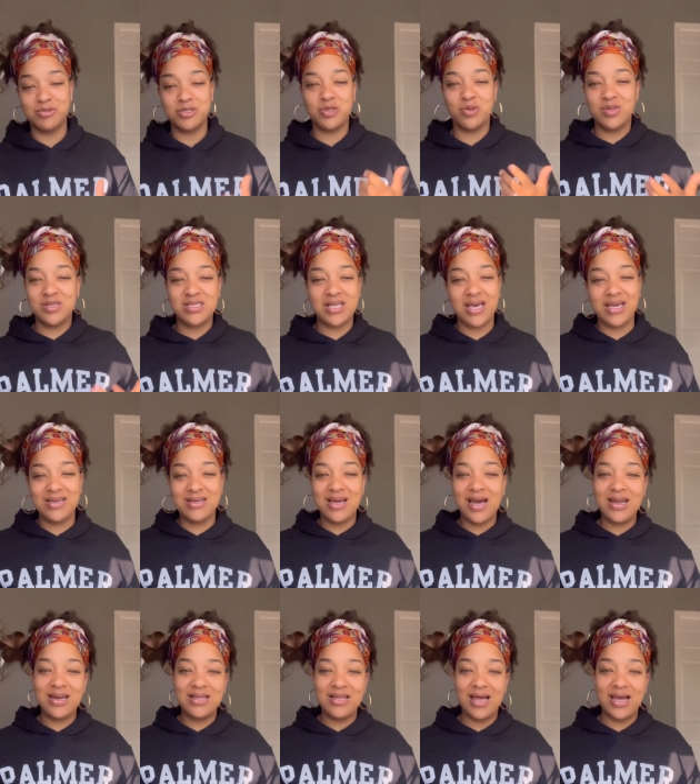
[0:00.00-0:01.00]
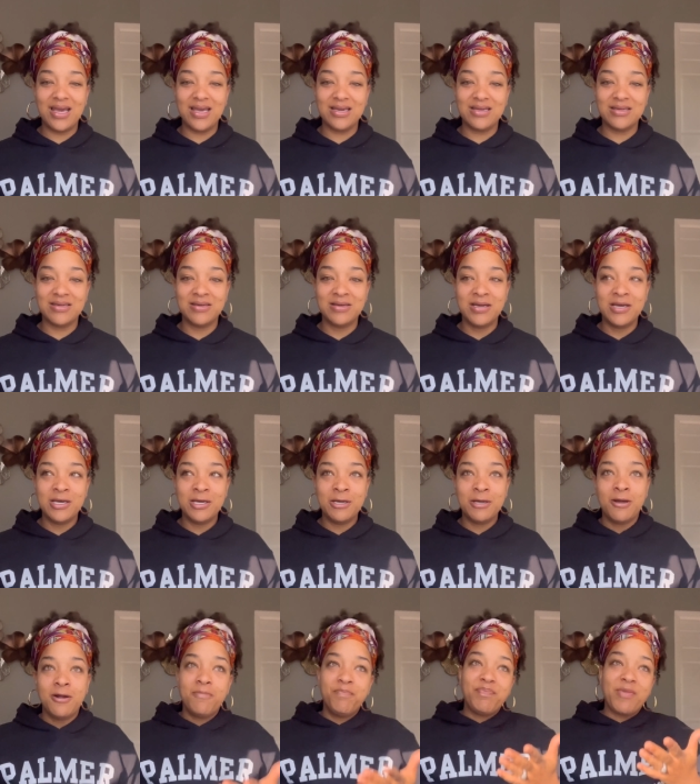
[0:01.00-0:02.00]
So it's like kind of like
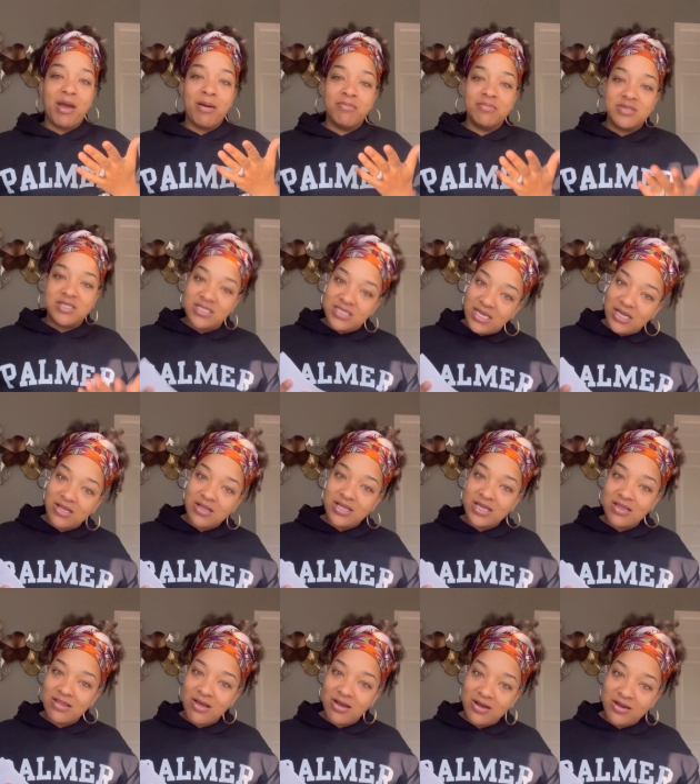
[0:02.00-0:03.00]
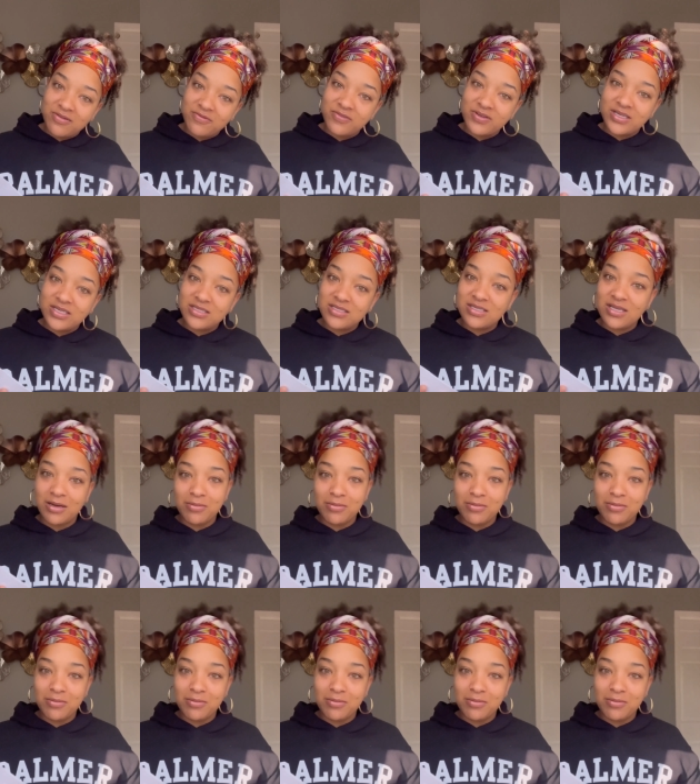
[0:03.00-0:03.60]
I'm still in the office.